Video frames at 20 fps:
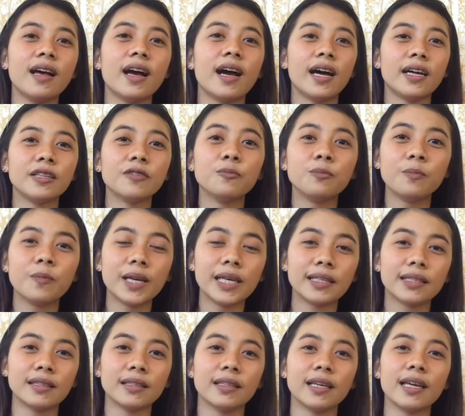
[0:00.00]

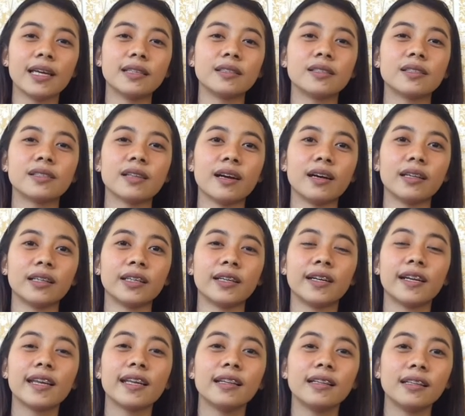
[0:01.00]
animated and sa
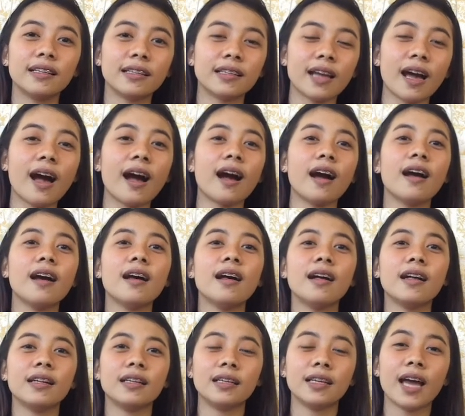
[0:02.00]
real na
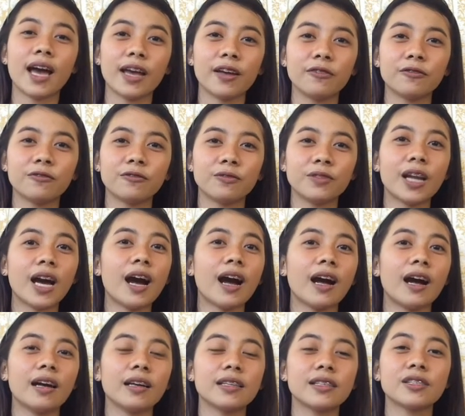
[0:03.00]
life
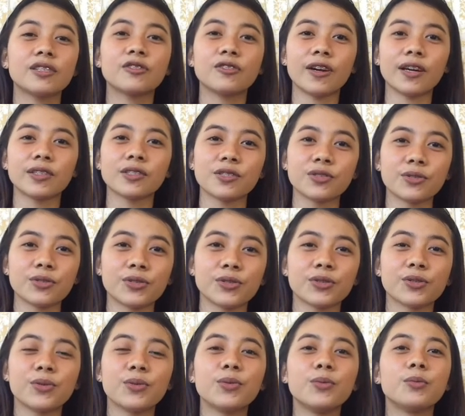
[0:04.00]
na structure.
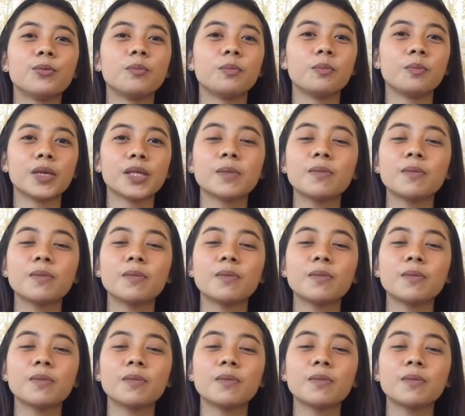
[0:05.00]
So mas